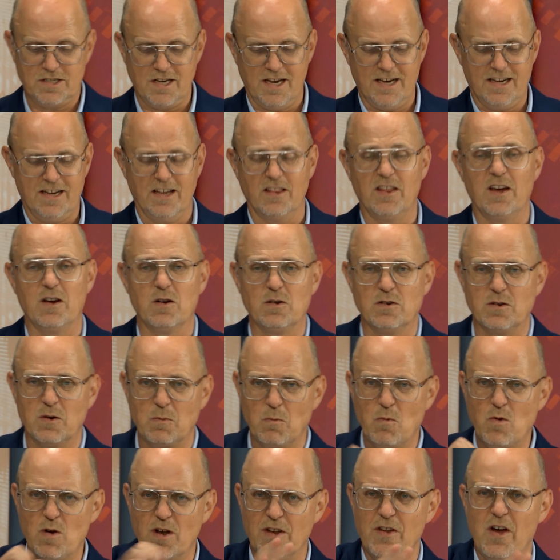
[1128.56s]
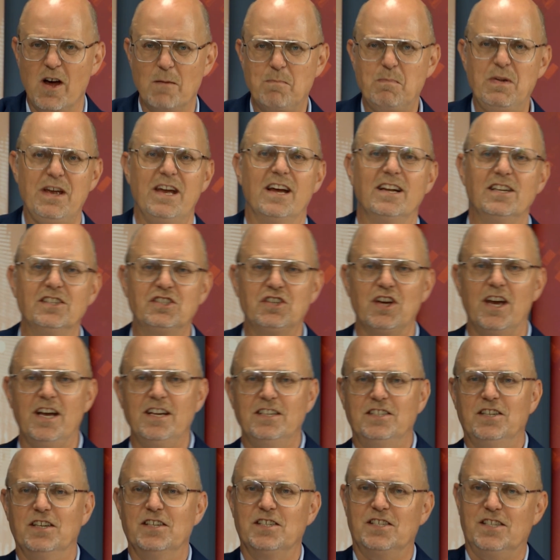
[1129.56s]
taker, there will not be any
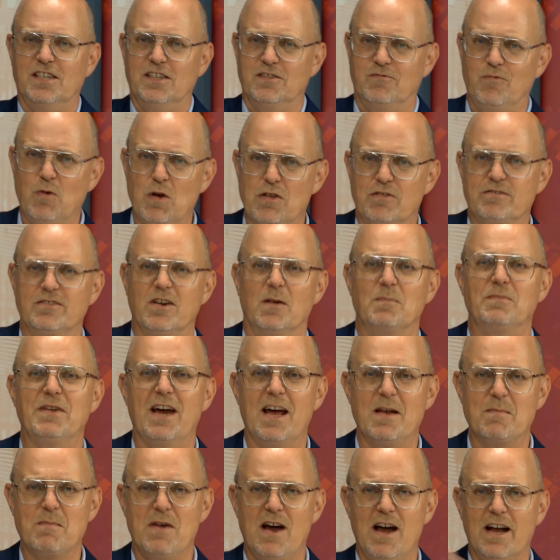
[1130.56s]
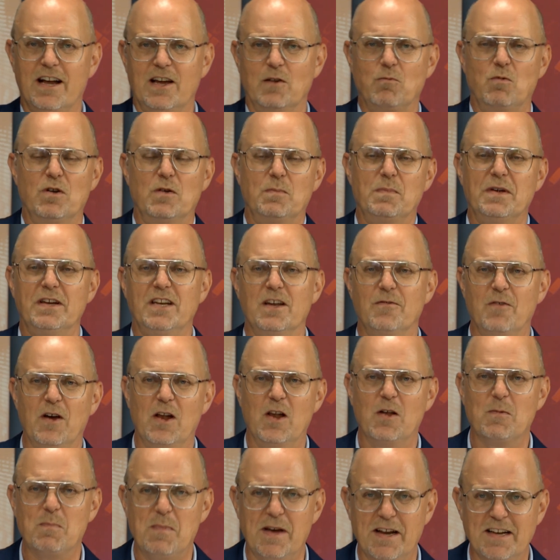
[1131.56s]
changes. As with Topdanmark, it will be
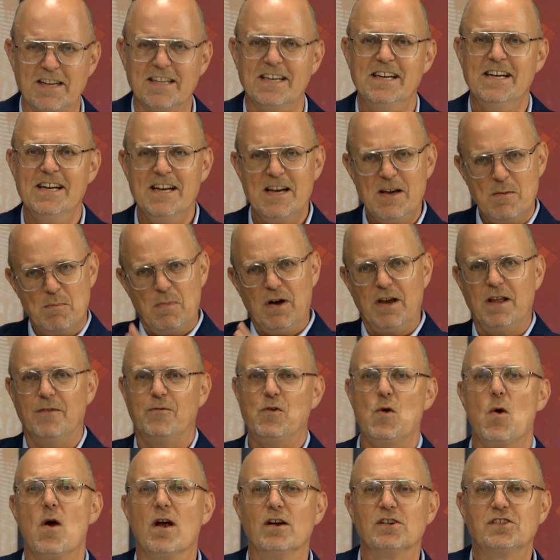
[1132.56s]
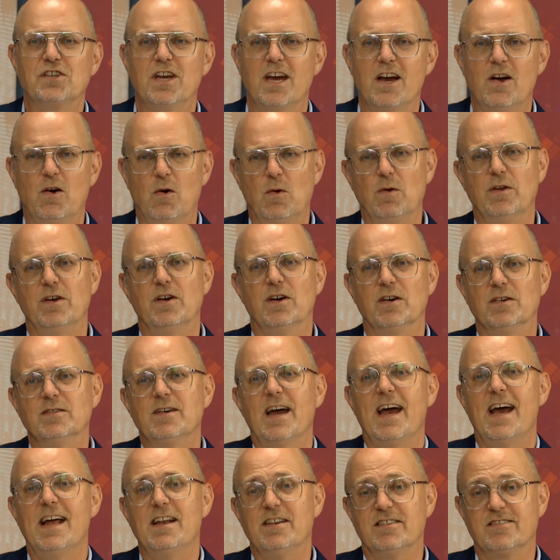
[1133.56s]
development. But if you are a shareholder,
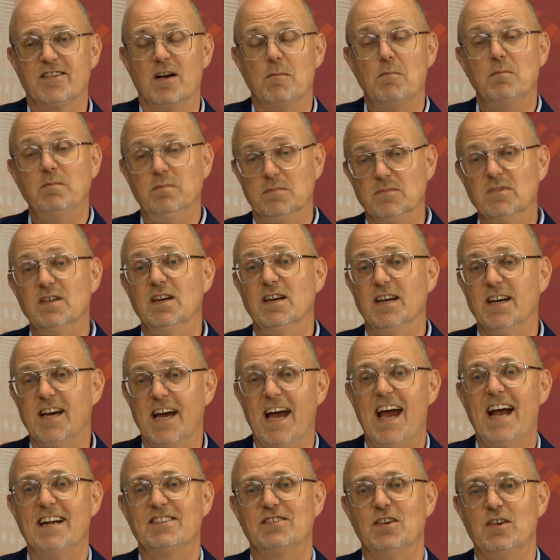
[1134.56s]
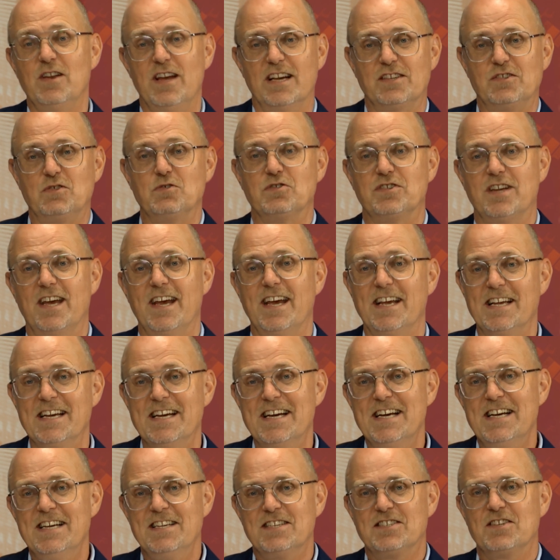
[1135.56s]
and some, actually, as you say,
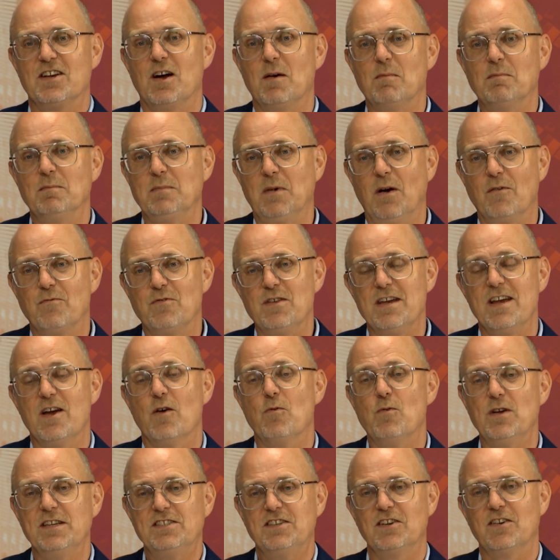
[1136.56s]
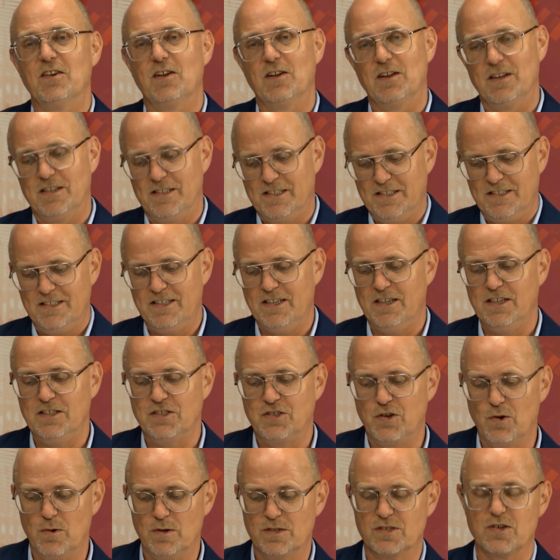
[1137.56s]
some of the original
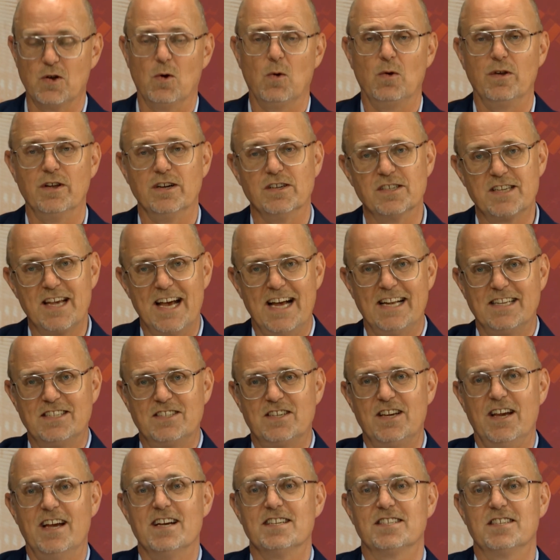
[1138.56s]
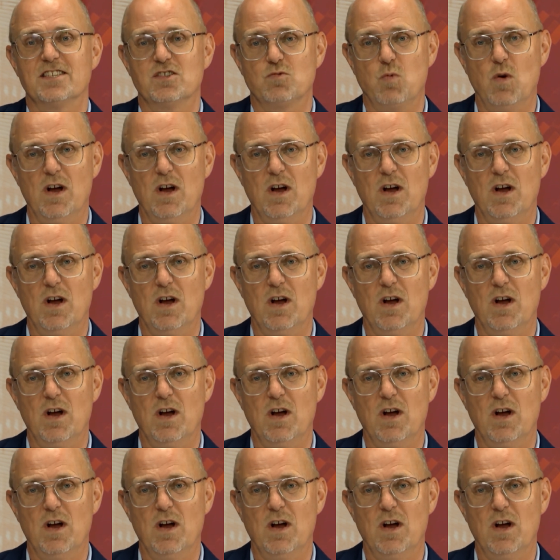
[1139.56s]
insurance holders had shares as